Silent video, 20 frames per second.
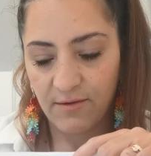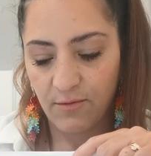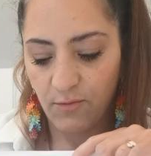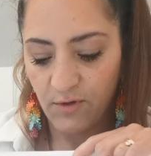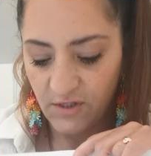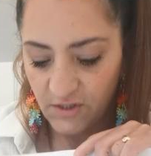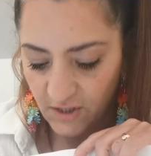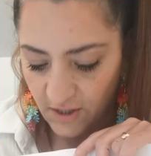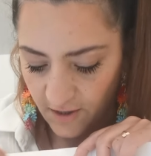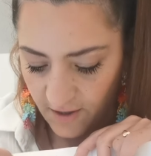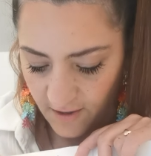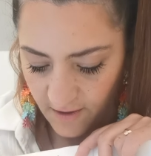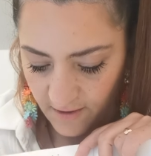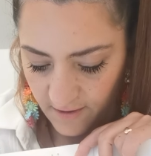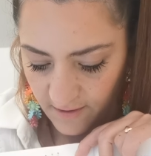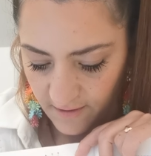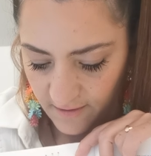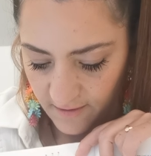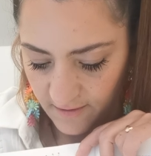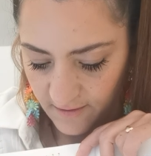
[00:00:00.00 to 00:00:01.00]
which are
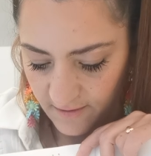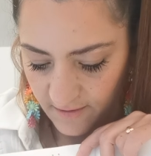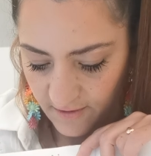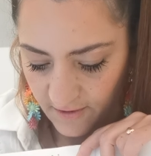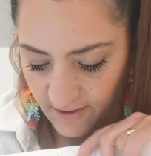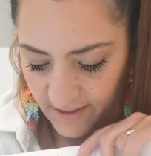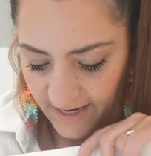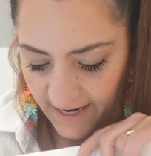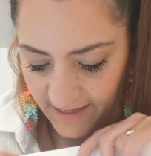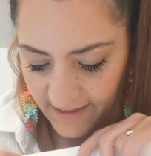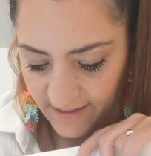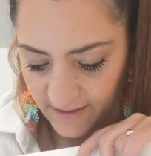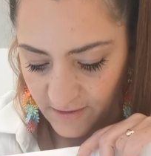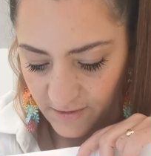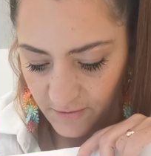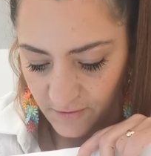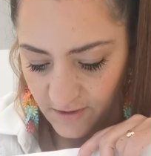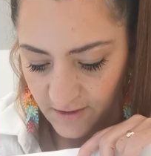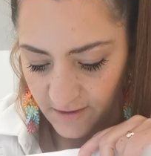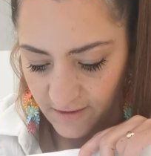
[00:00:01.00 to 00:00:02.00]
connected
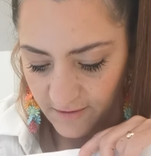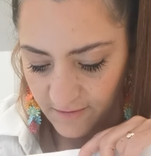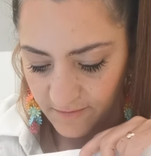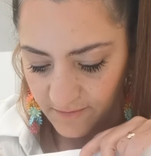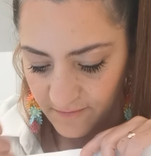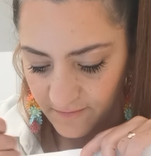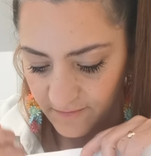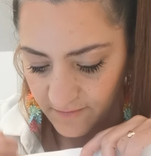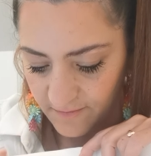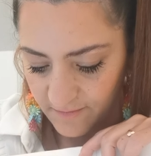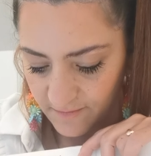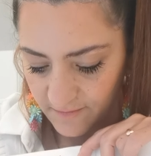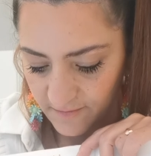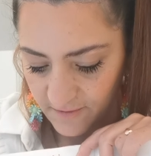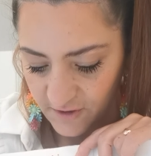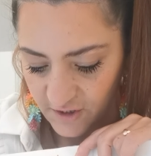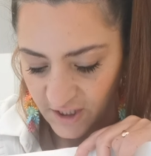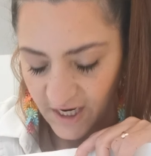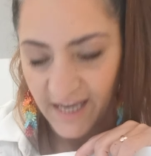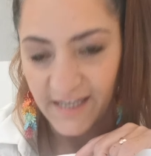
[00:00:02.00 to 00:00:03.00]
to the
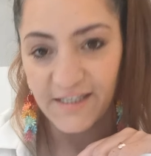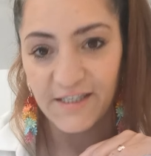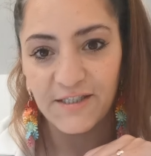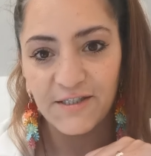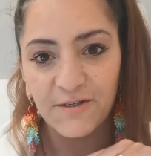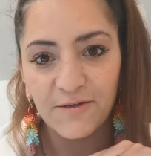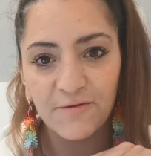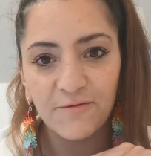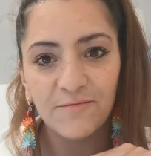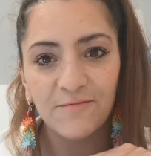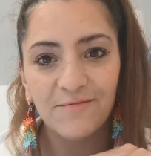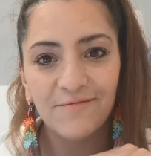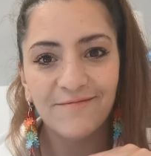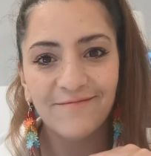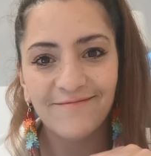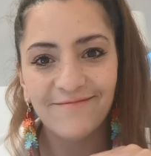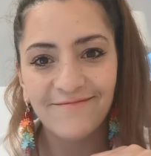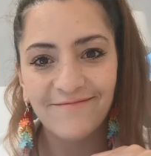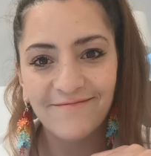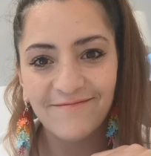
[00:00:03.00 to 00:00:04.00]
chest.
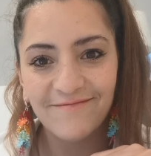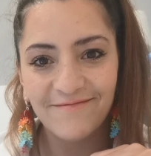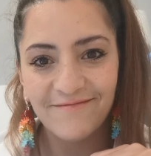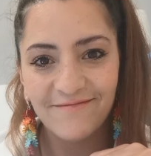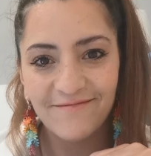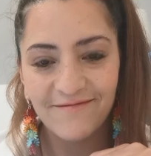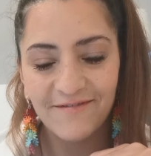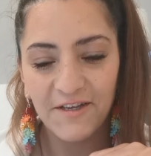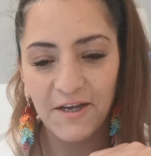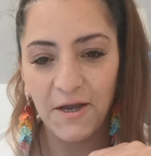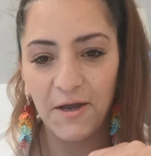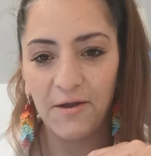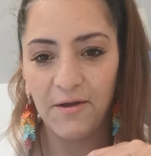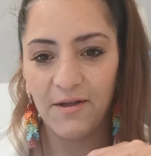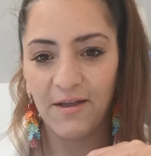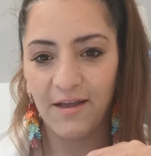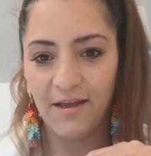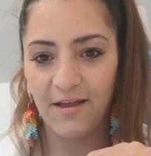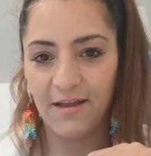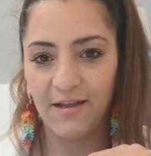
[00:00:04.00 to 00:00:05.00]
Yeah,
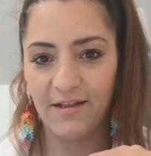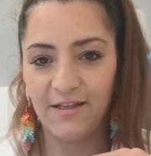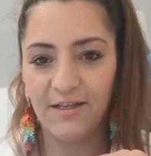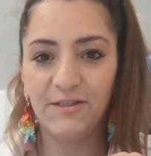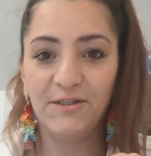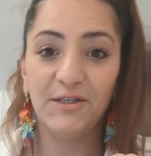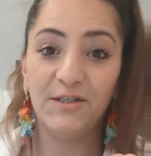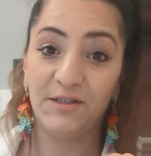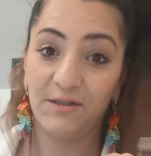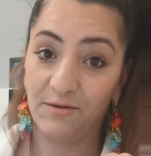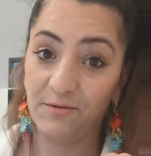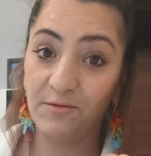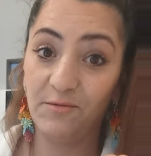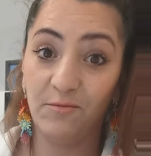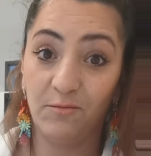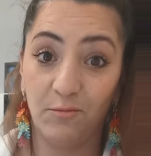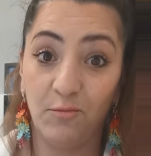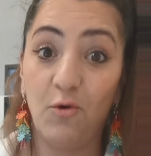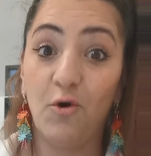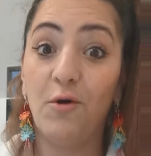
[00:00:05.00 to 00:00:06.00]
this is
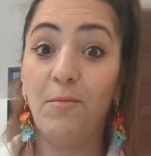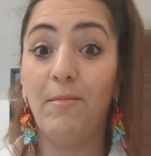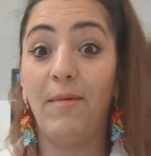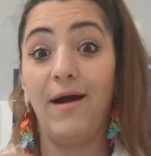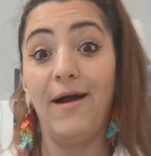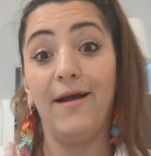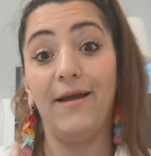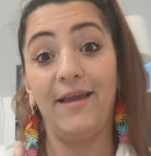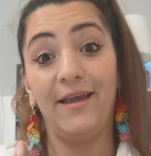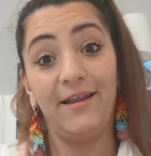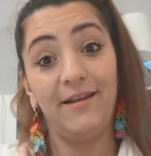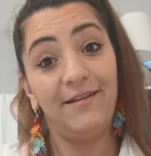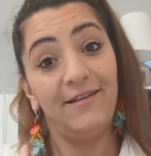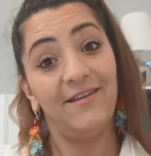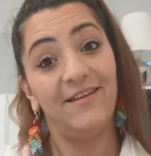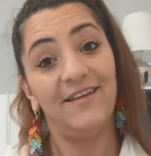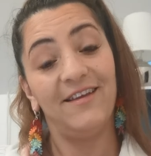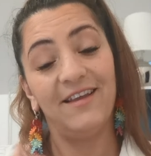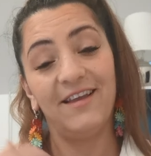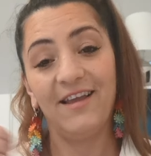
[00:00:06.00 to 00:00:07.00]
more
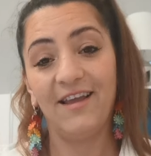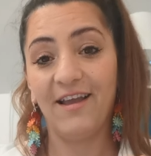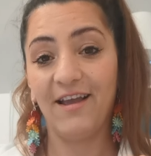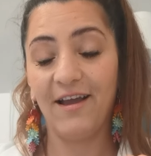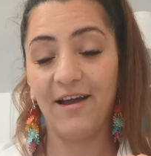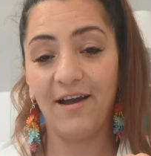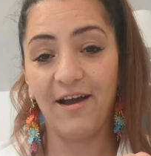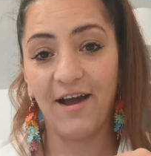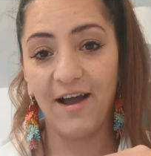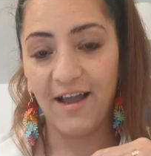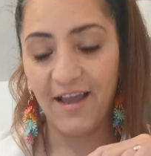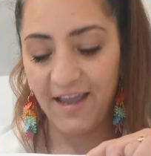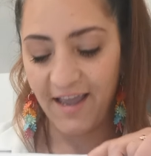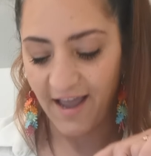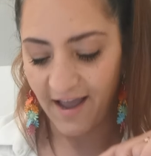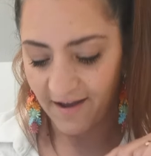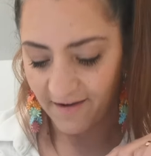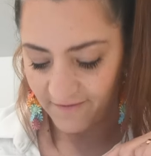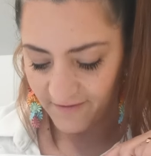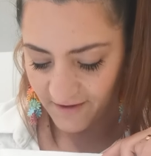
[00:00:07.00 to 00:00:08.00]
mine.
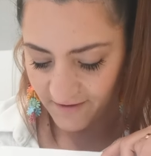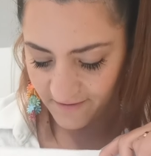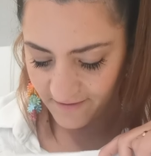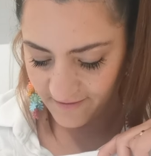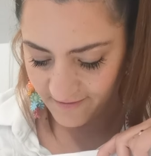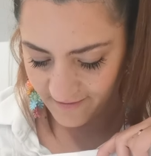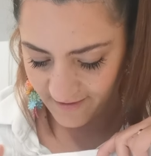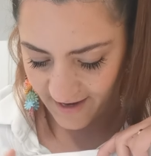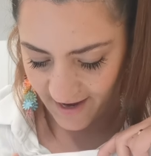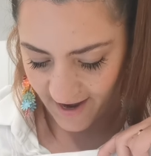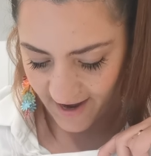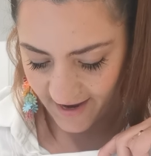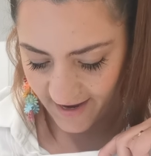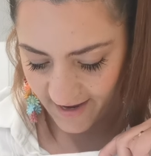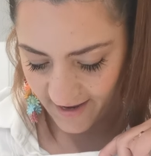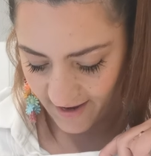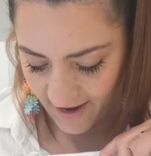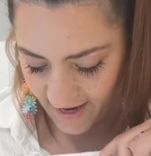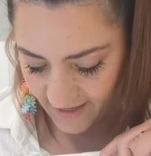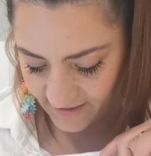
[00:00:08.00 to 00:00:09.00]

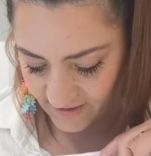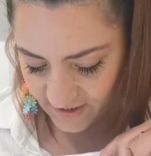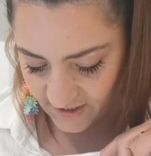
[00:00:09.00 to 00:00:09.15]
I